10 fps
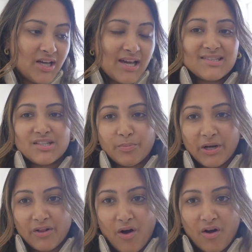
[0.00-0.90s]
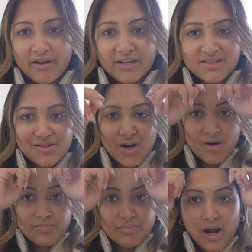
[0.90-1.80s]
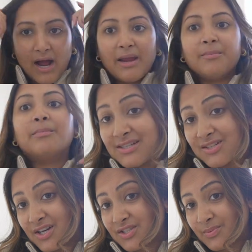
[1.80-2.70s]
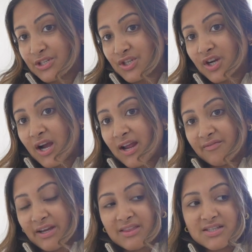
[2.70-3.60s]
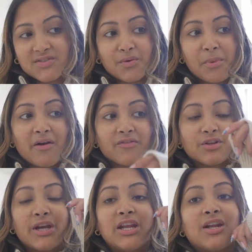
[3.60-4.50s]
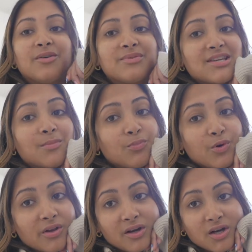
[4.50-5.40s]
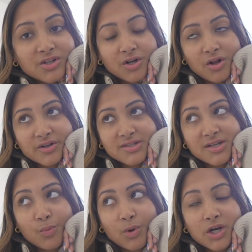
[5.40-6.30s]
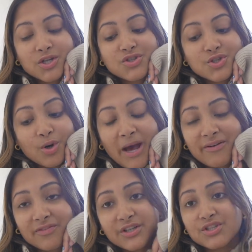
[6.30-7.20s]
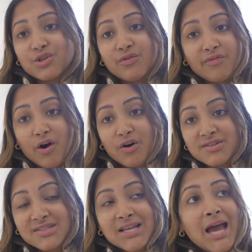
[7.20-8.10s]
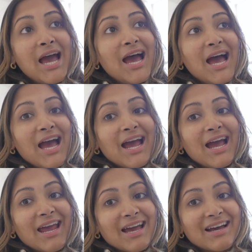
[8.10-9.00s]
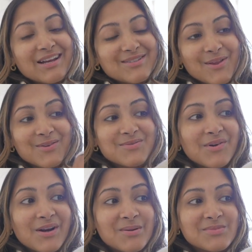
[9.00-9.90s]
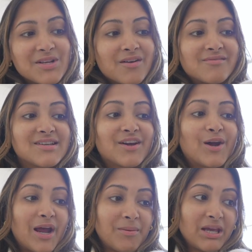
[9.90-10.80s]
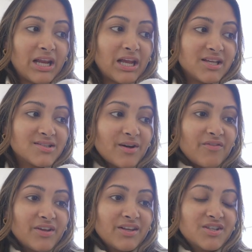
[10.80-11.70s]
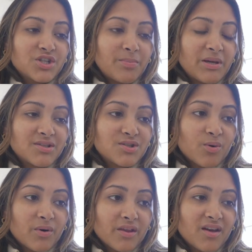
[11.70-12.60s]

it's still pretty long, like it's not on Prime. I saw a sweatshirt kind of like this from Everlane and it was like more than $100 and I wanted it so bad for like two falls. And I saw this one on Amazon and I was like, okay, I'm getting it. So I feel like the shipping is so worth